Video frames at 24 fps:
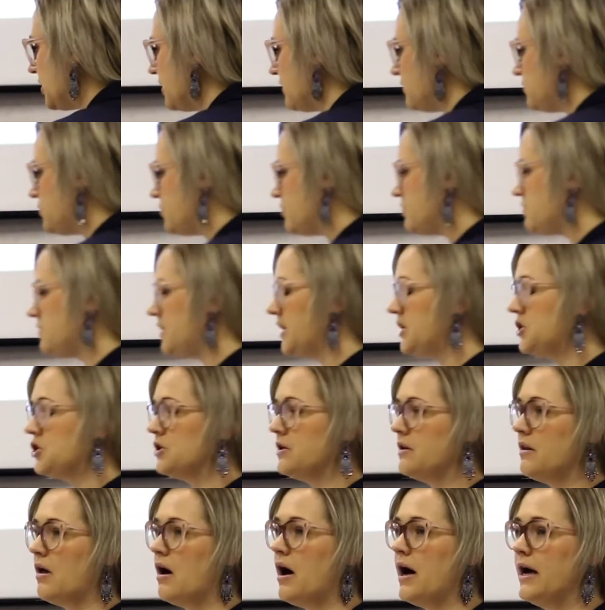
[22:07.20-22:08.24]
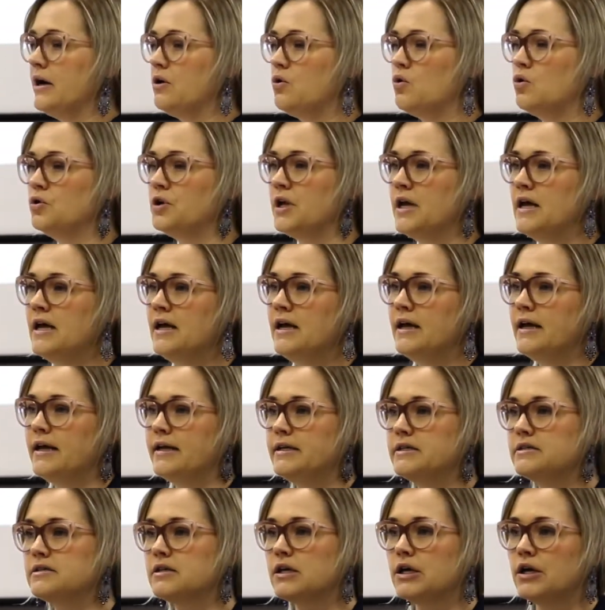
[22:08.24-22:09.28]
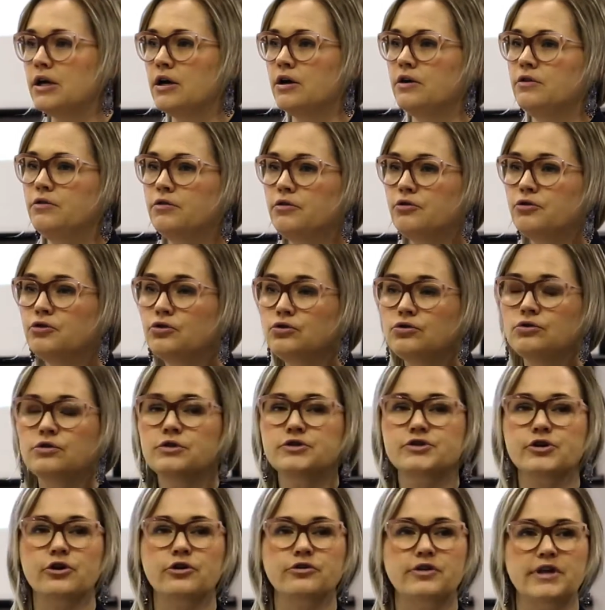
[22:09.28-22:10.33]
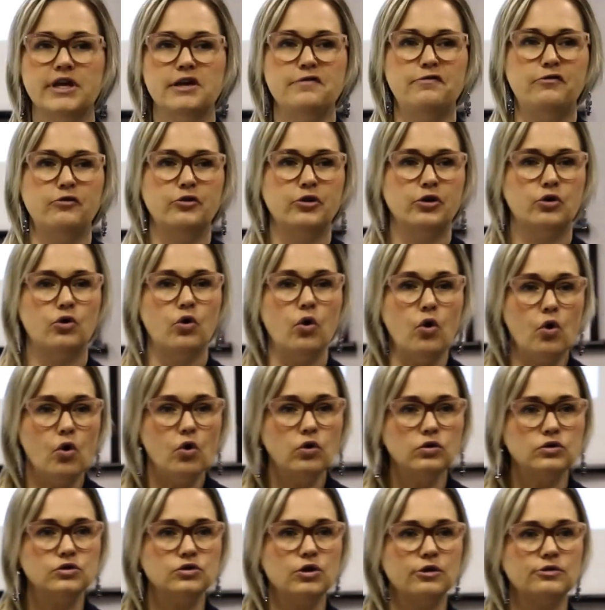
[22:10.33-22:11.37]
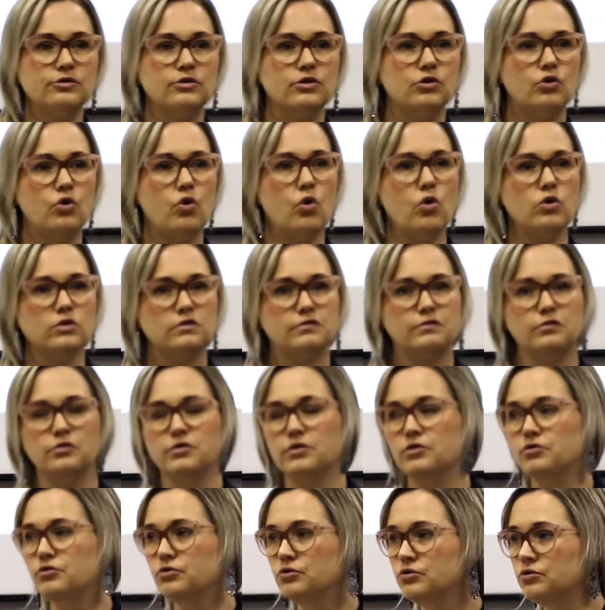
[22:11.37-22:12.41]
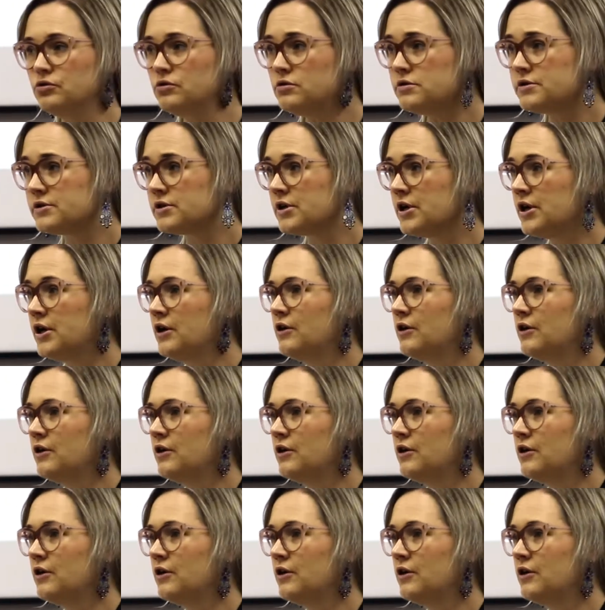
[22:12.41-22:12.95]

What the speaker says: the jurisdiction in the High Court, is the rules are there for the court, not the court for the rules.